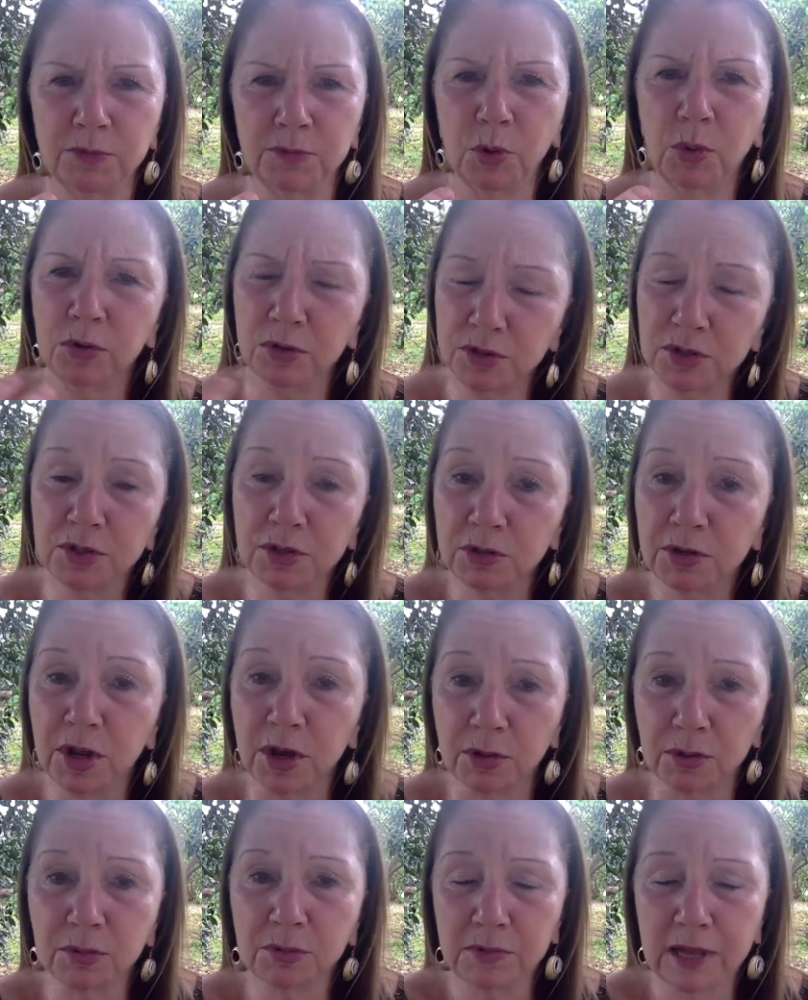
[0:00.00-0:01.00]
or
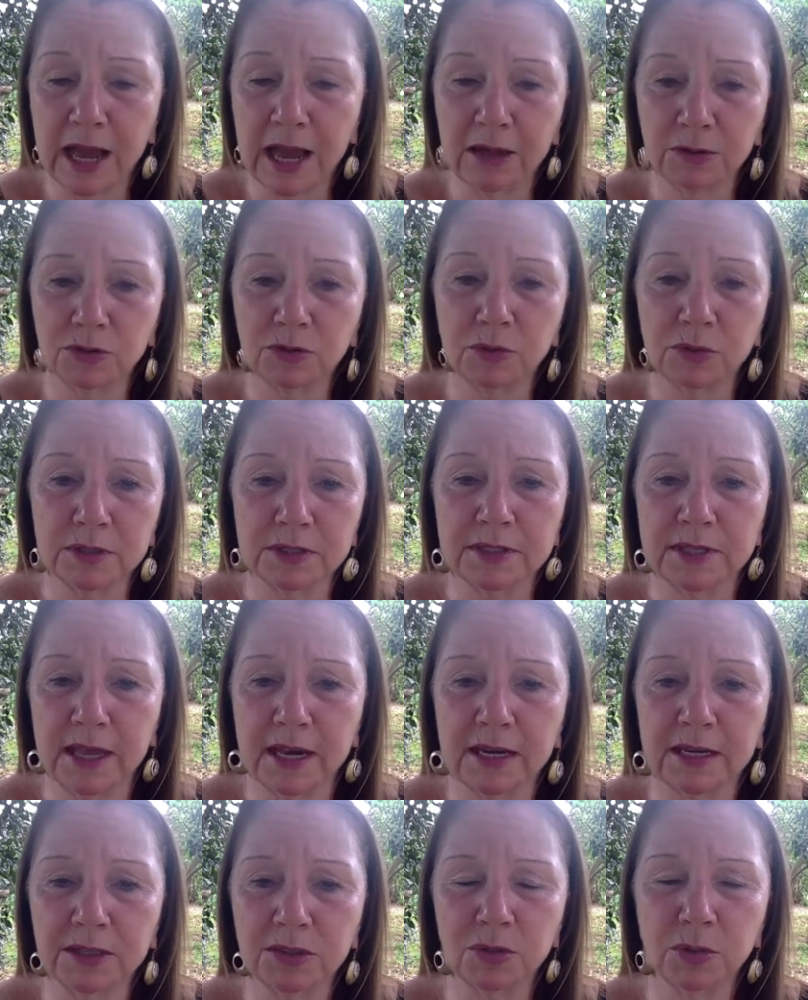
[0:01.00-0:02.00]
pseudo-outdoor
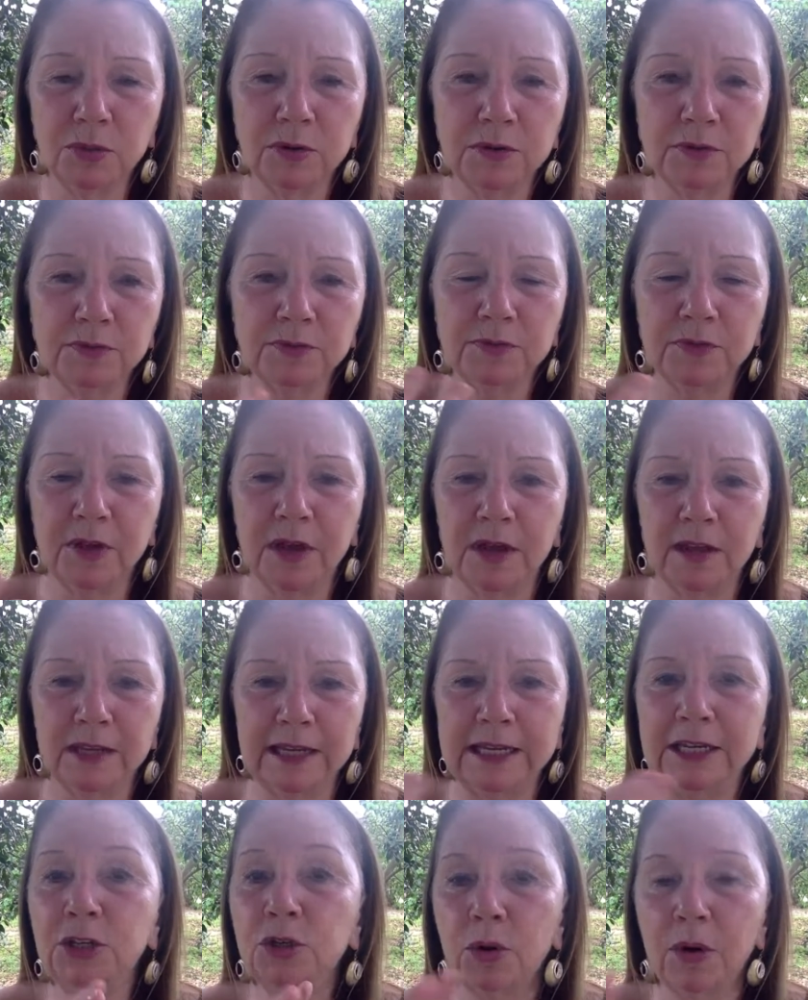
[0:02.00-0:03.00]
settings,
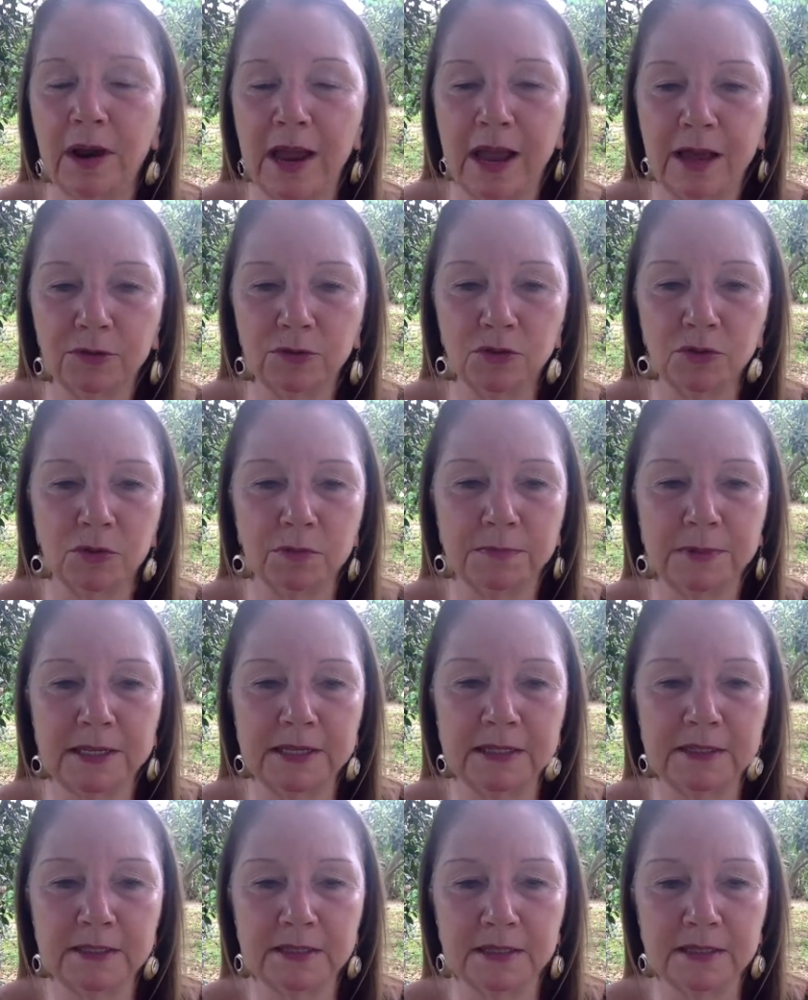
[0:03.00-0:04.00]
indoor-outdoor
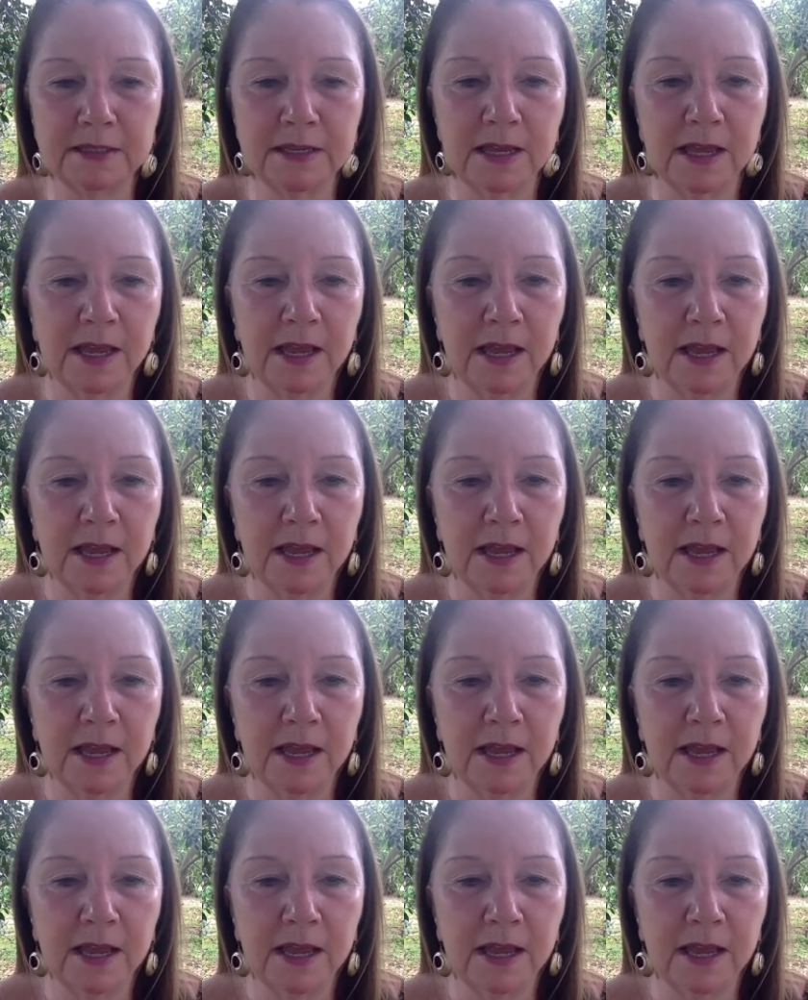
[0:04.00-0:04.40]
places.